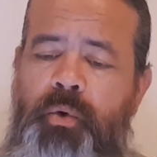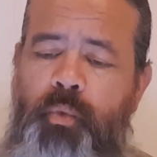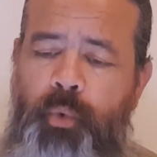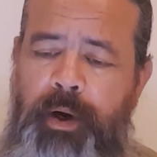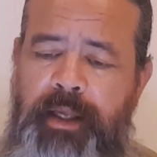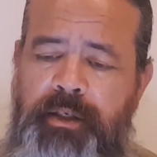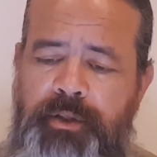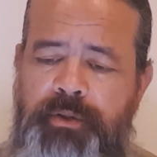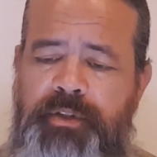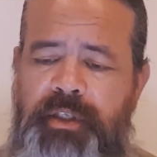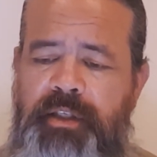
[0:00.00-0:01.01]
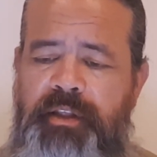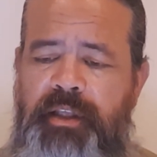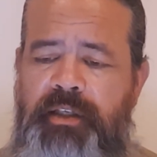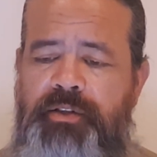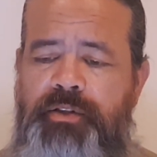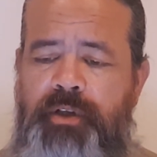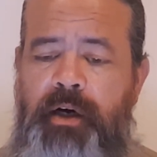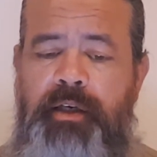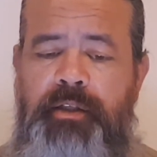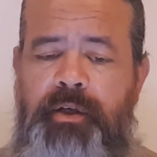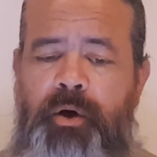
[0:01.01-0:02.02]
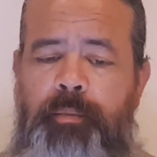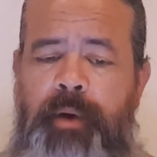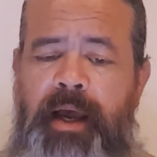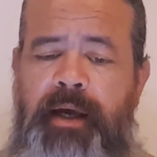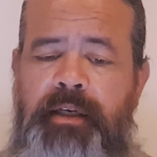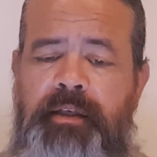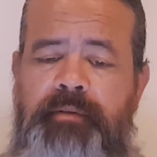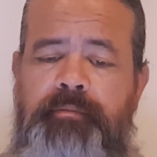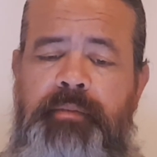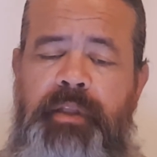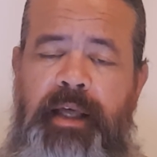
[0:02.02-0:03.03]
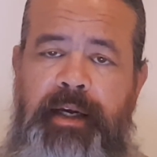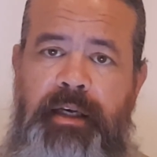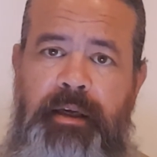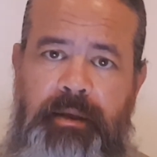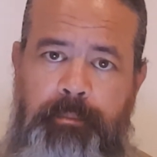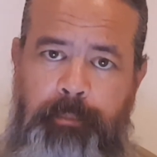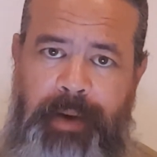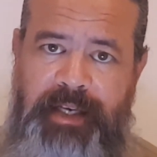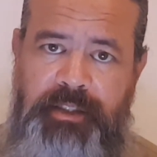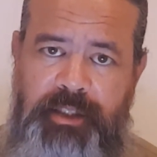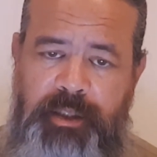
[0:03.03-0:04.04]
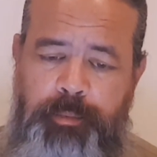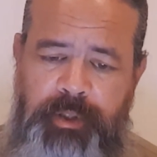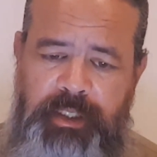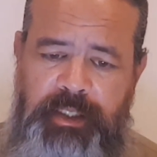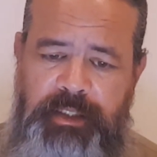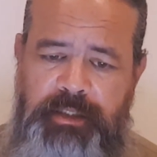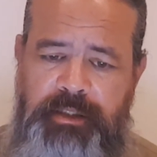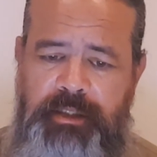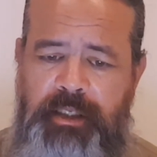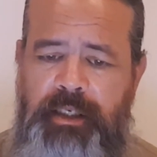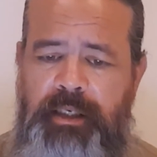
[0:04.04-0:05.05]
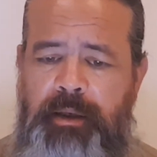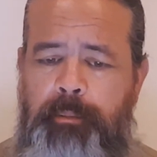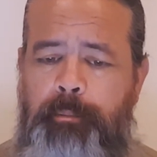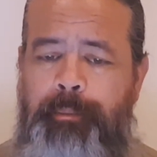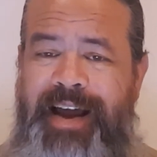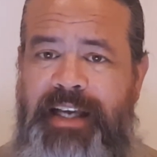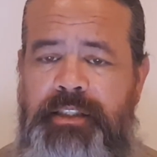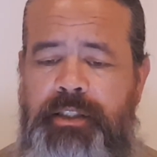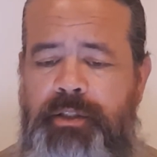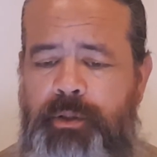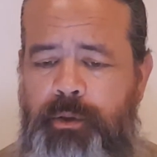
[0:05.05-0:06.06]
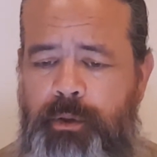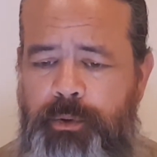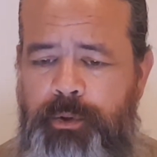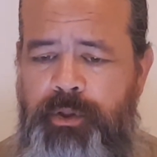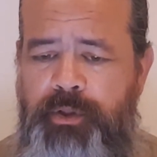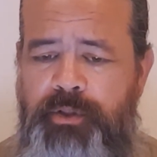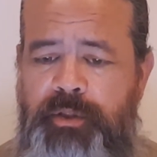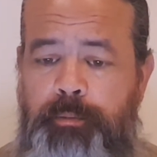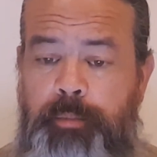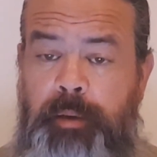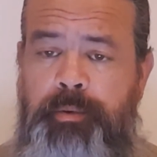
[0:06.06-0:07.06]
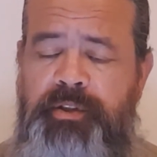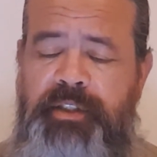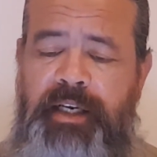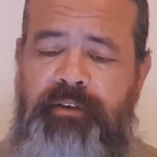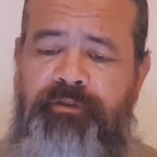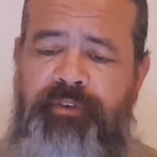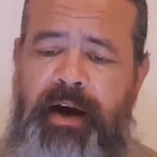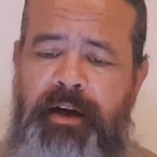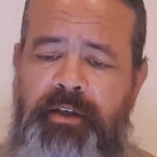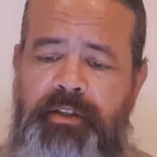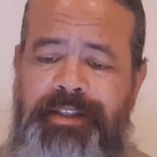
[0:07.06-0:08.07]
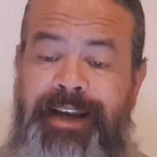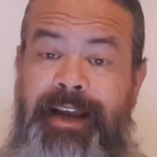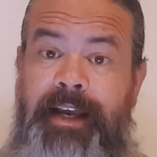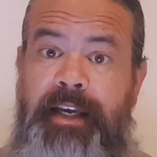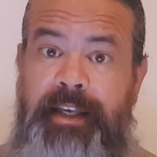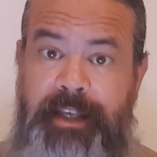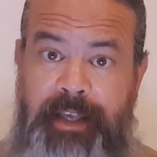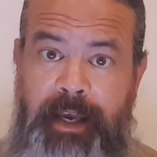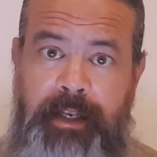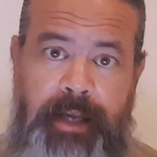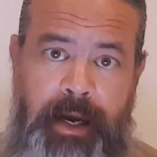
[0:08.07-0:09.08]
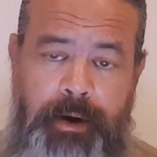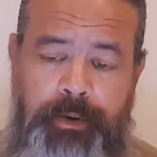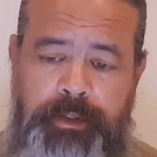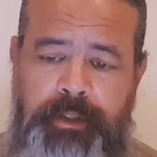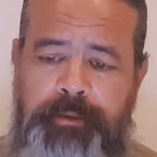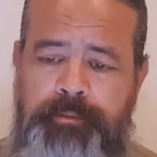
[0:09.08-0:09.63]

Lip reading: When you see things starting to go bad, like massing police, masked looters, people setting fires, get out.